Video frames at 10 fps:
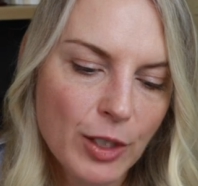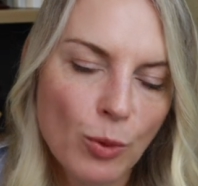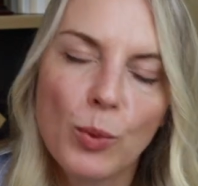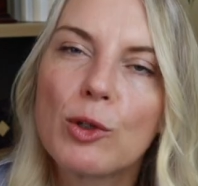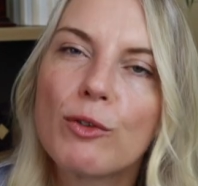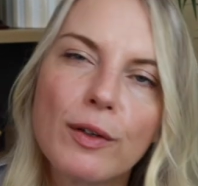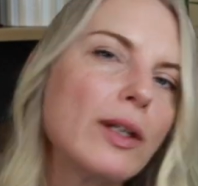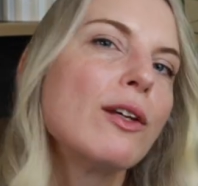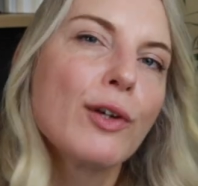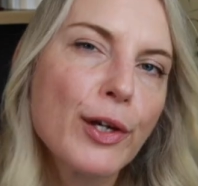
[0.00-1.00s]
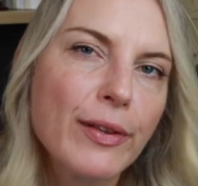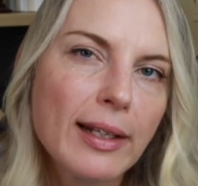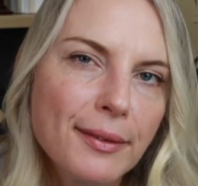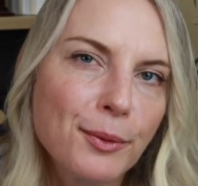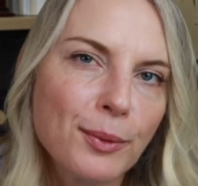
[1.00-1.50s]
you know, we could forgive her
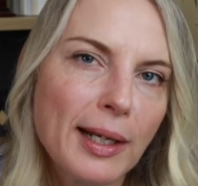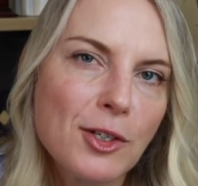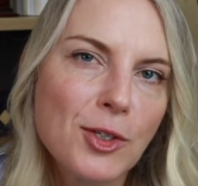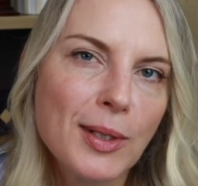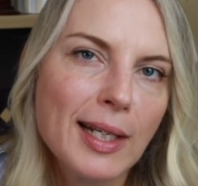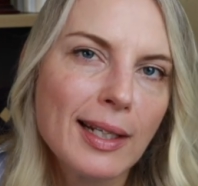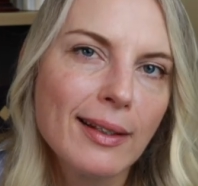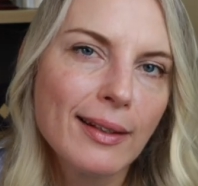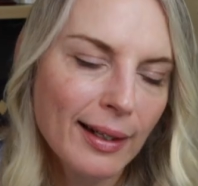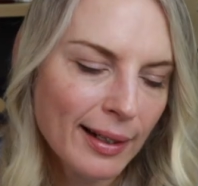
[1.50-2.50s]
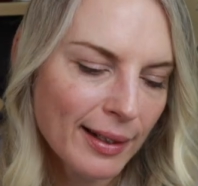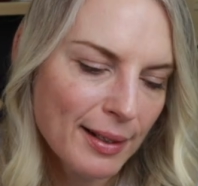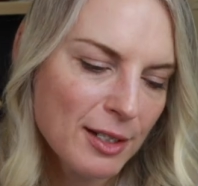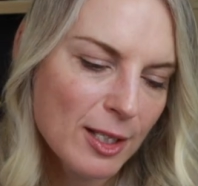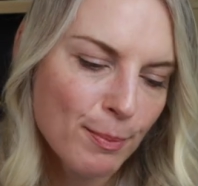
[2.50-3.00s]
that little luxury uh,
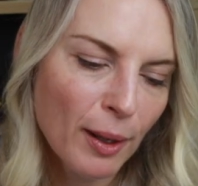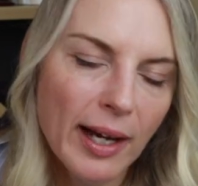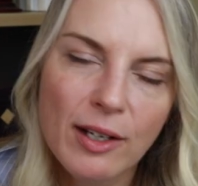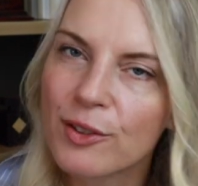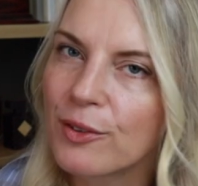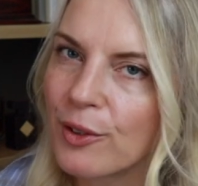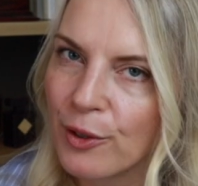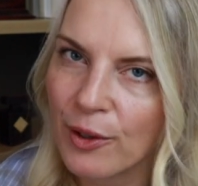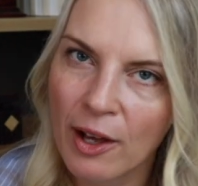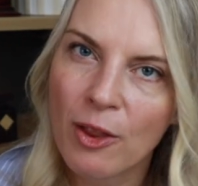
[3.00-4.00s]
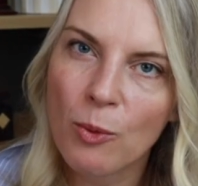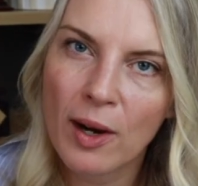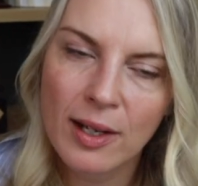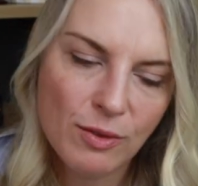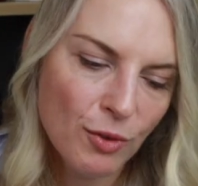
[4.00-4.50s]
despite her
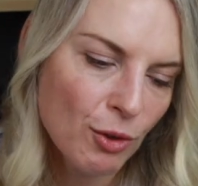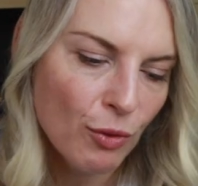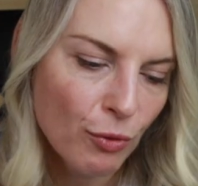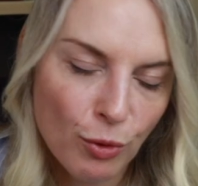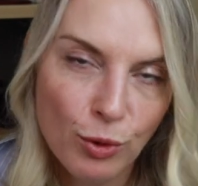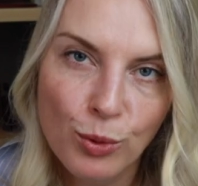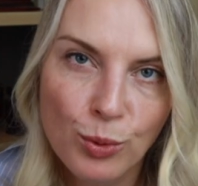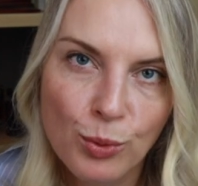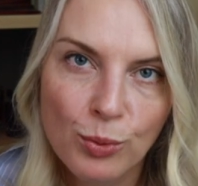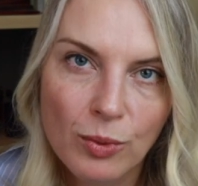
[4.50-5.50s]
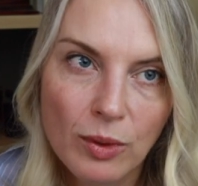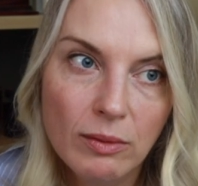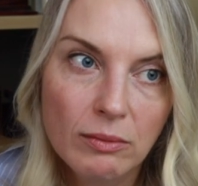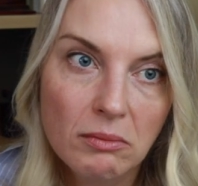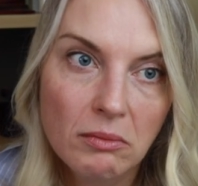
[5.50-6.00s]
otherwise very frugal
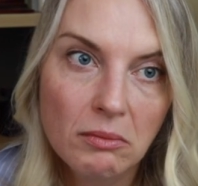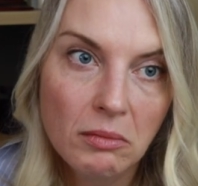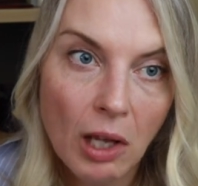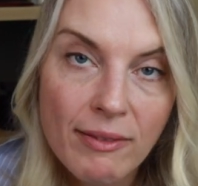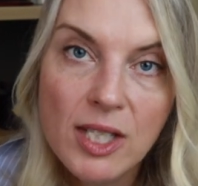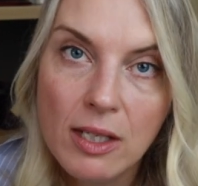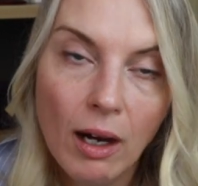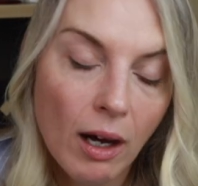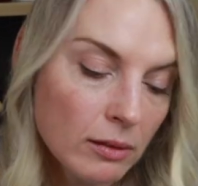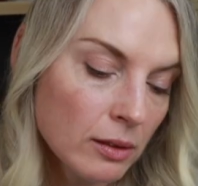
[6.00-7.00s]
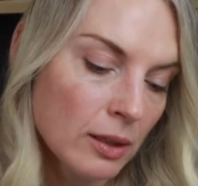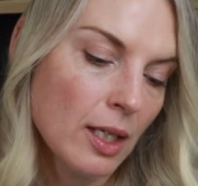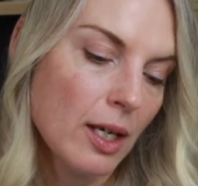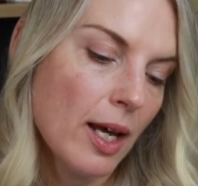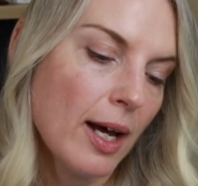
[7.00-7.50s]
lifestyle.
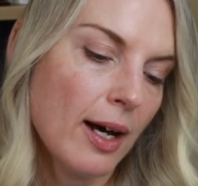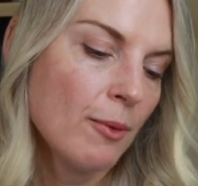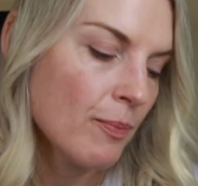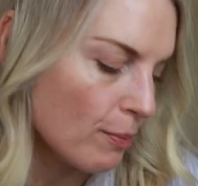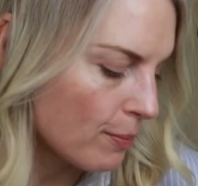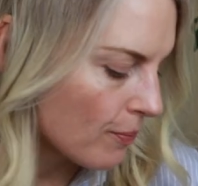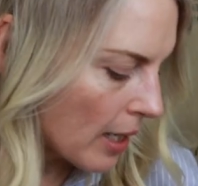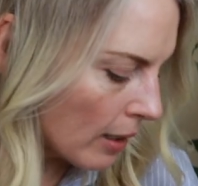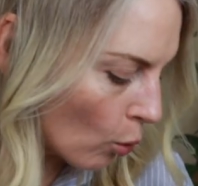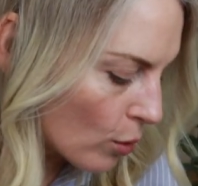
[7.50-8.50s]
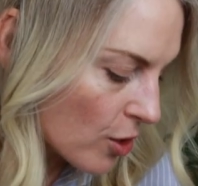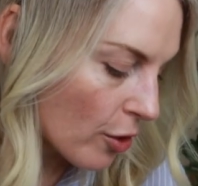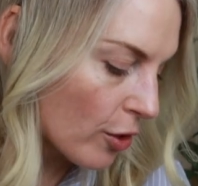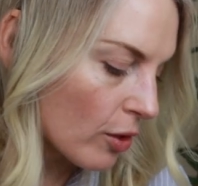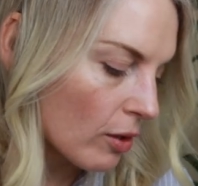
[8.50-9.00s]
Um, and
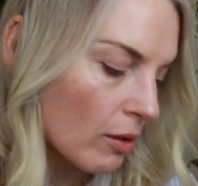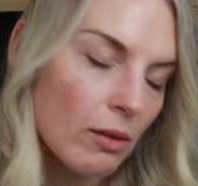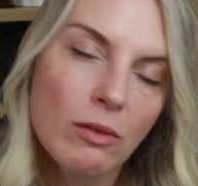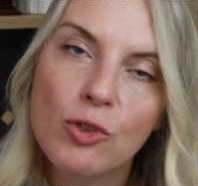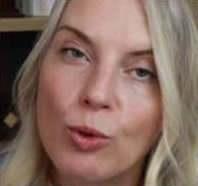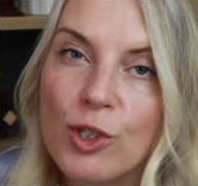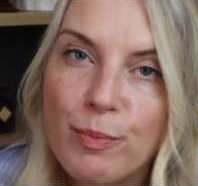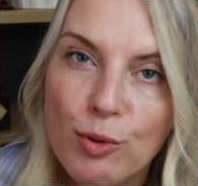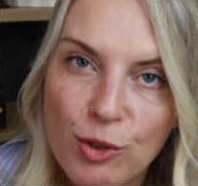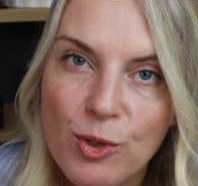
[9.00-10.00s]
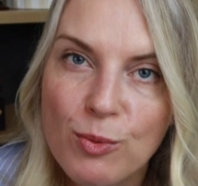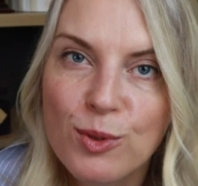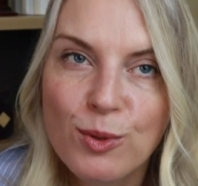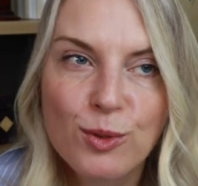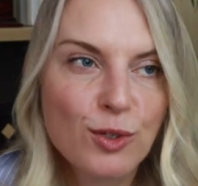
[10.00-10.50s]
also, George Bush
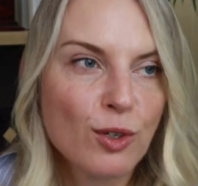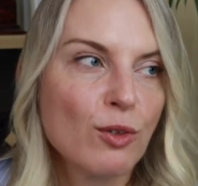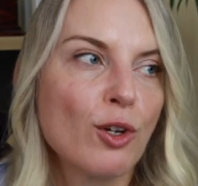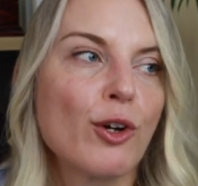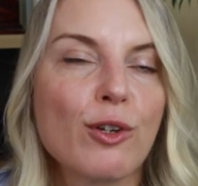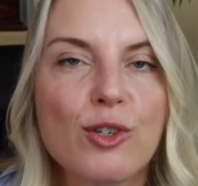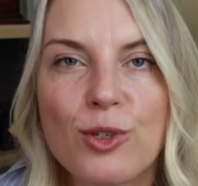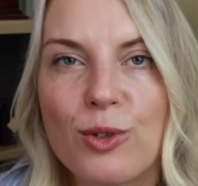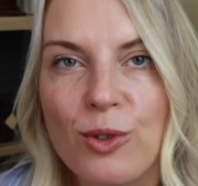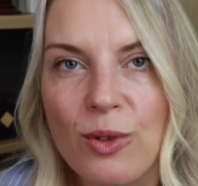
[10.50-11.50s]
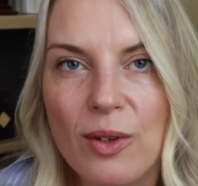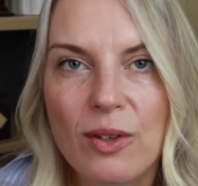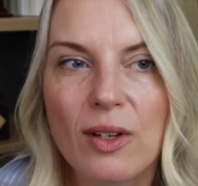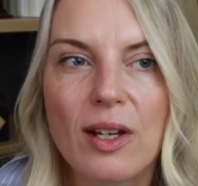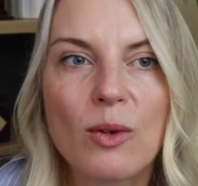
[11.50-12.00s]
was also known to
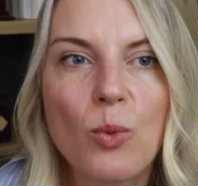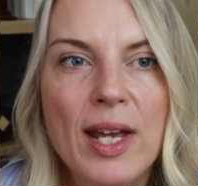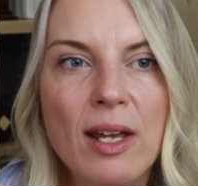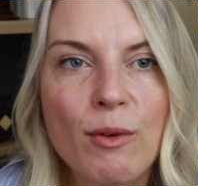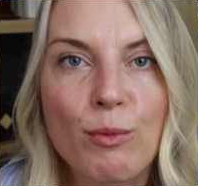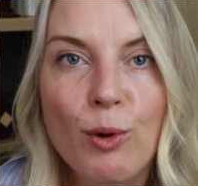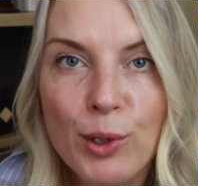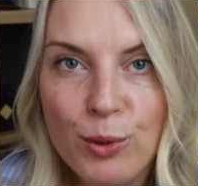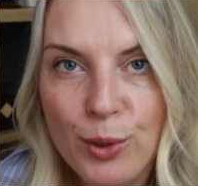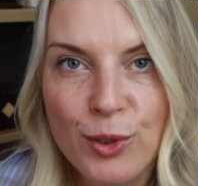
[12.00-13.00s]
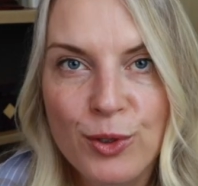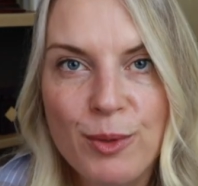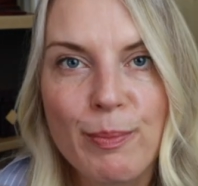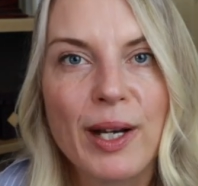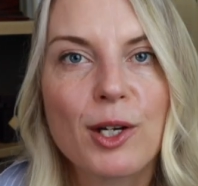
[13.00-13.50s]
wear royal oud
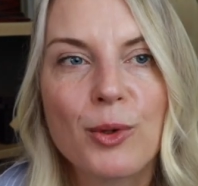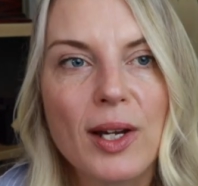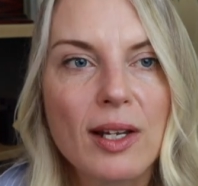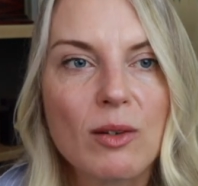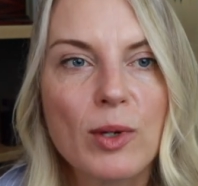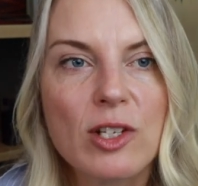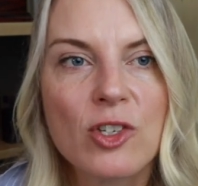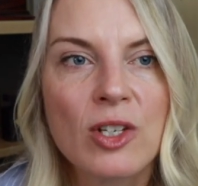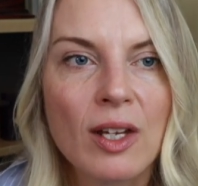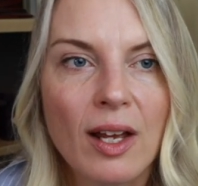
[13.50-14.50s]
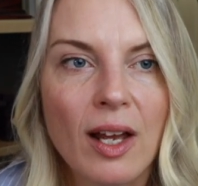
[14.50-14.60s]
by Creed, which